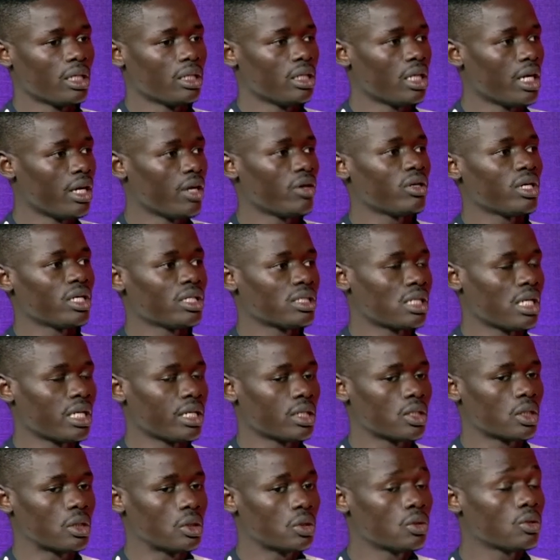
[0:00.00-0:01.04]
in areas
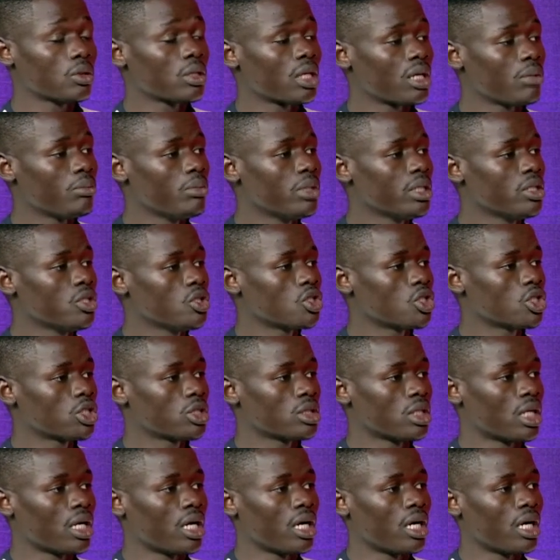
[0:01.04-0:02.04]
like Dunga Beach, mm-hmm.